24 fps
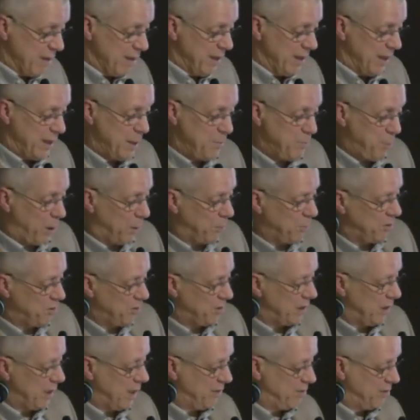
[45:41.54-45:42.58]
And he
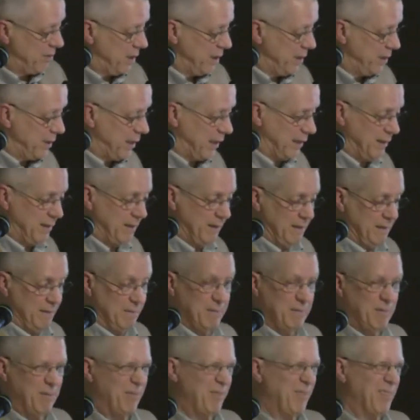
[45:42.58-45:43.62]
published an essay in
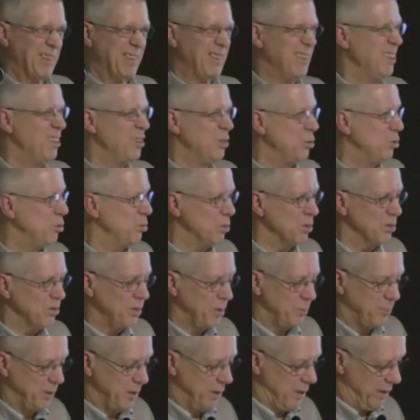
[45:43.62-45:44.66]
1962 or
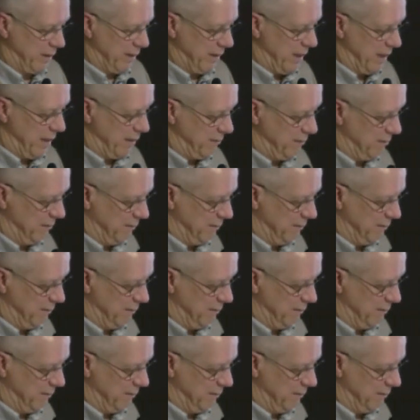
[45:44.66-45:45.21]
something like that